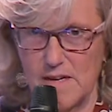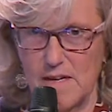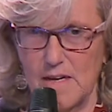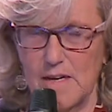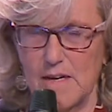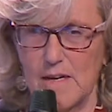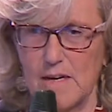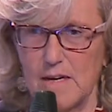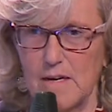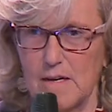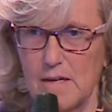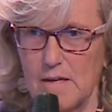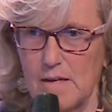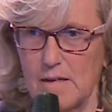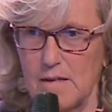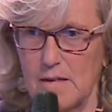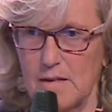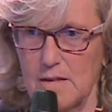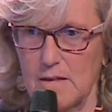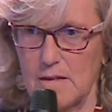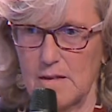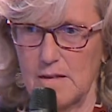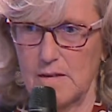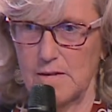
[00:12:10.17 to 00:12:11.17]

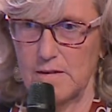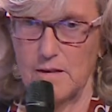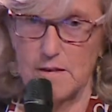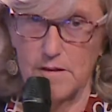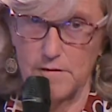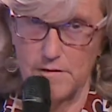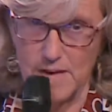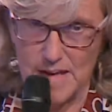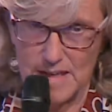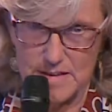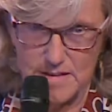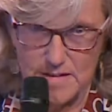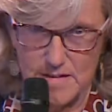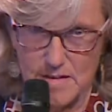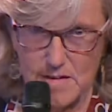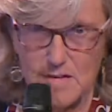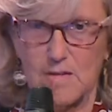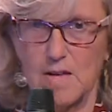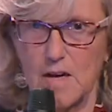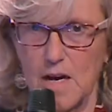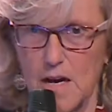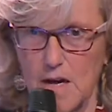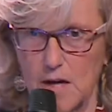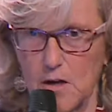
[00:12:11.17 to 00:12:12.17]
the
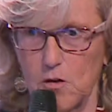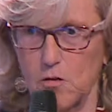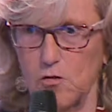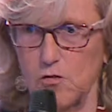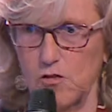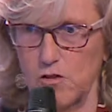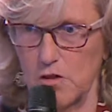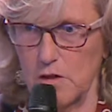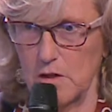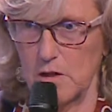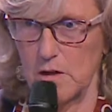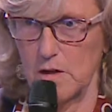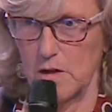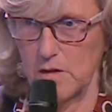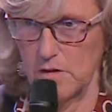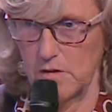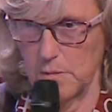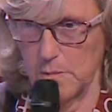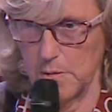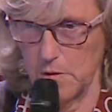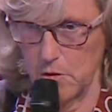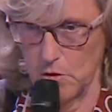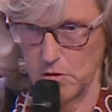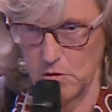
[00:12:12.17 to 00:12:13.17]
devices are considered as a
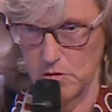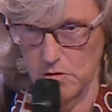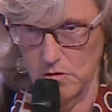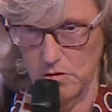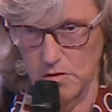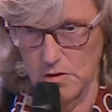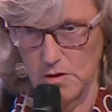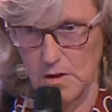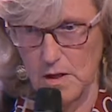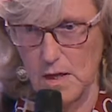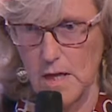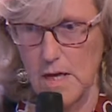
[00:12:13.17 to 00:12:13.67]
product.